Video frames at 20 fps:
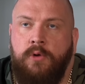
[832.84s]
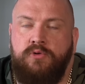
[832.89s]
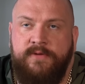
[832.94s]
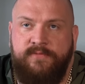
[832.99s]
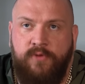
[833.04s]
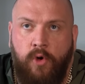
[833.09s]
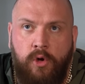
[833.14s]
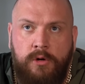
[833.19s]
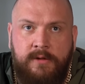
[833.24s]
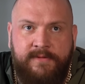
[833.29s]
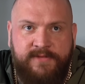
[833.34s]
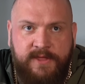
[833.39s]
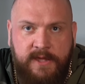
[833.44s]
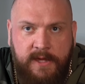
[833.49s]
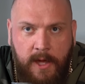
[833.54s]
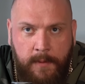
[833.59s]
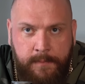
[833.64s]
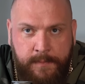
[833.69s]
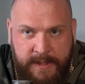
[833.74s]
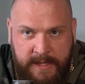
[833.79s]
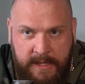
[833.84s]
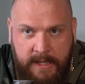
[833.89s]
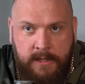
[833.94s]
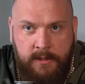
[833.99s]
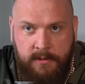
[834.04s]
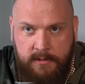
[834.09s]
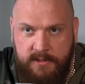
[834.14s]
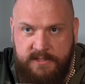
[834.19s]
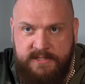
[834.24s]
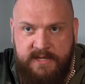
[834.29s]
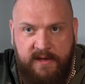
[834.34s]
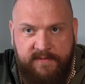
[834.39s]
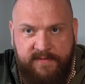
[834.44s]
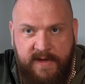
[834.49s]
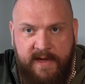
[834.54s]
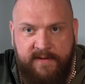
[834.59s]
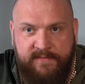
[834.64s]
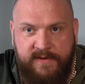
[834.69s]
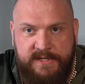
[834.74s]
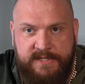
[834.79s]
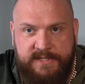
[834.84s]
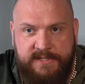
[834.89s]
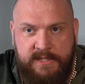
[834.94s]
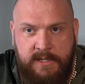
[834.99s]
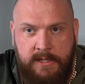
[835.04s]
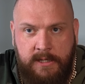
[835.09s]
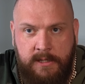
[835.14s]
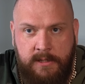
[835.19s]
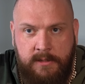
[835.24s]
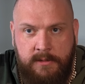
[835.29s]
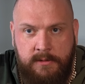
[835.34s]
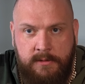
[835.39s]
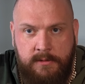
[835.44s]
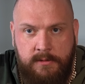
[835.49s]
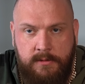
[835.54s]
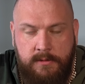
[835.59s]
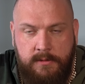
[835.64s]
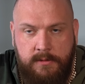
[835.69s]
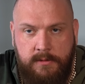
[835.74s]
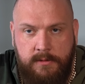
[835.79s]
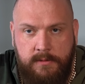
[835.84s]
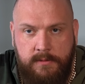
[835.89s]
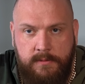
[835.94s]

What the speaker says: out of all of the appeals I've ever seen,